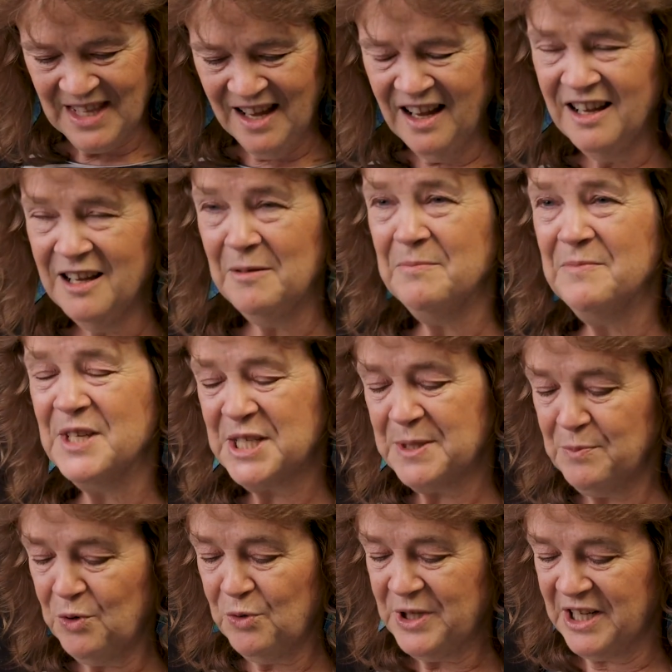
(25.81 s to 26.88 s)
Um, this
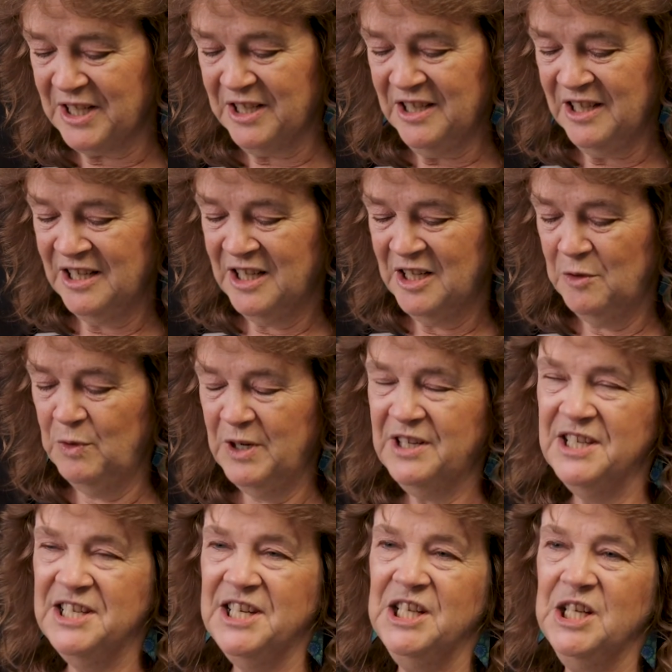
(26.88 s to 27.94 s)
morning, we're
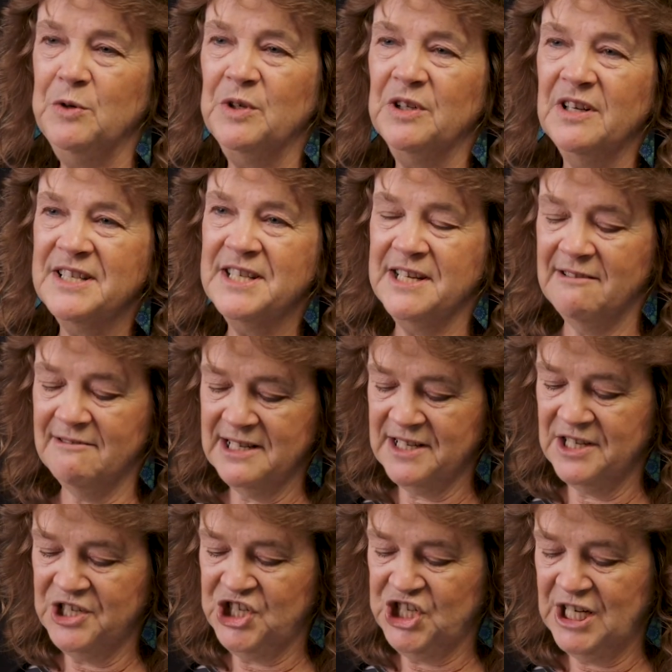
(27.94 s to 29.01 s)
continuing our
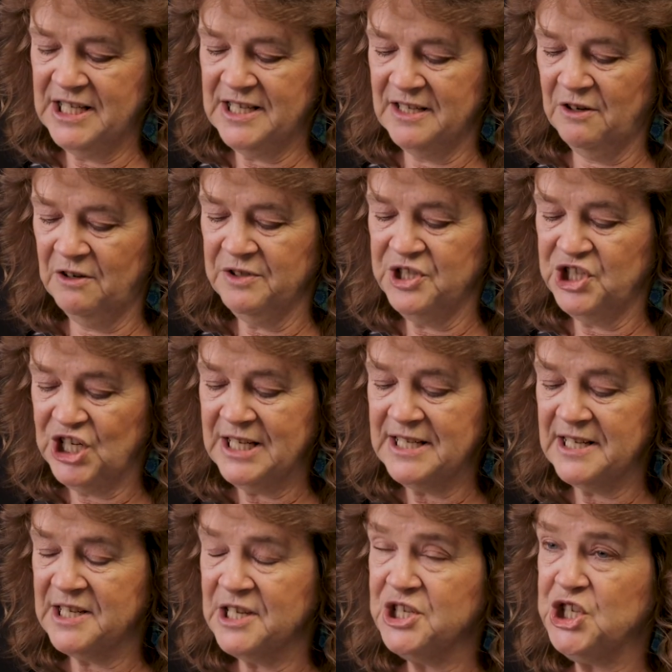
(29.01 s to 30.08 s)
series as Jesus, on
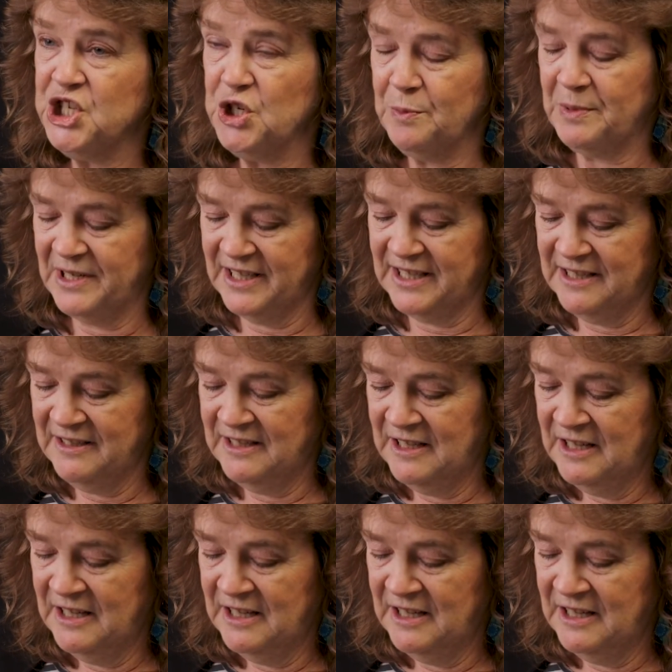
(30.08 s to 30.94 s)
Jesus' Jubilee,